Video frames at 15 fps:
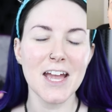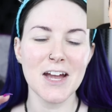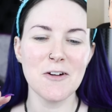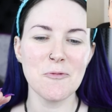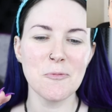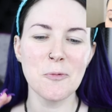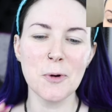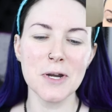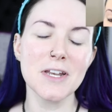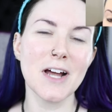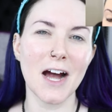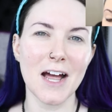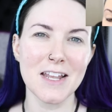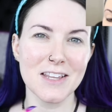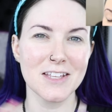it would
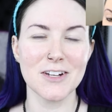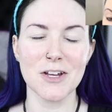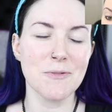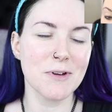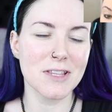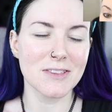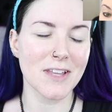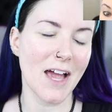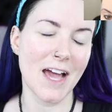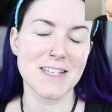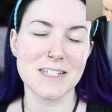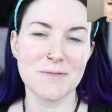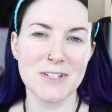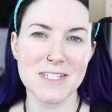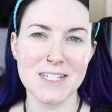not, you know, it wouldn't
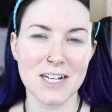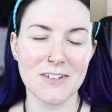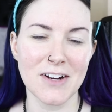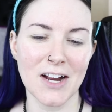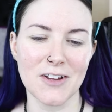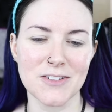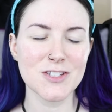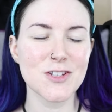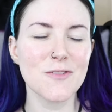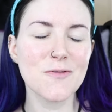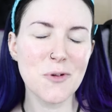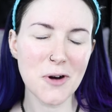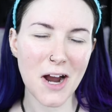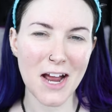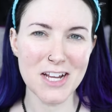last, it wouldn't stick around. So
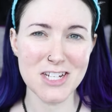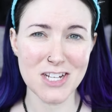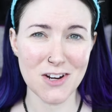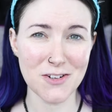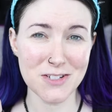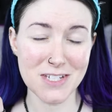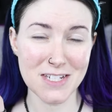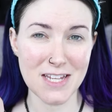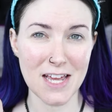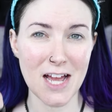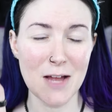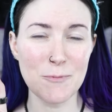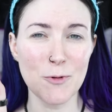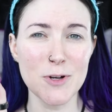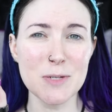for eyeshadow today,
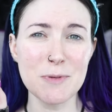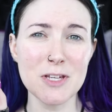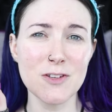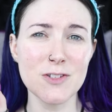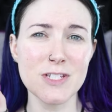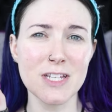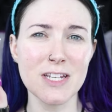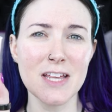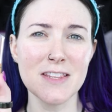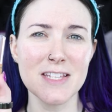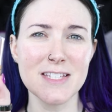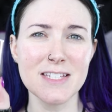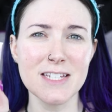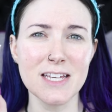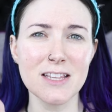I'm going to be using
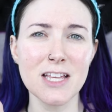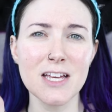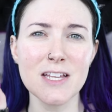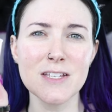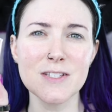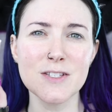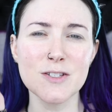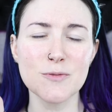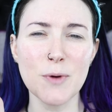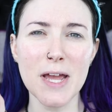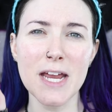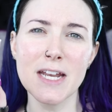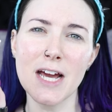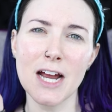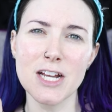the Stila
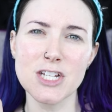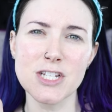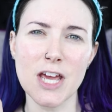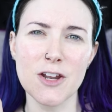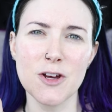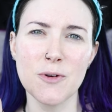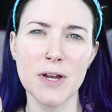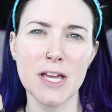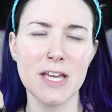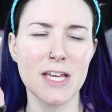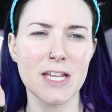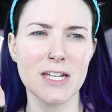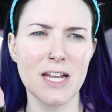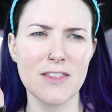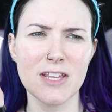Suede eyeshadow
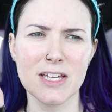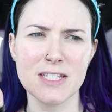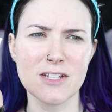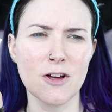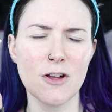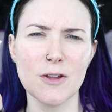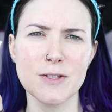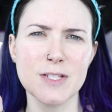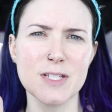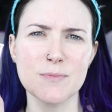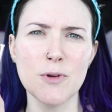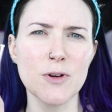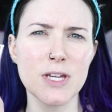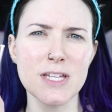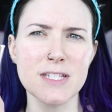in, I think it's called
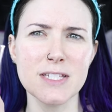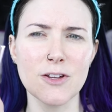Smoky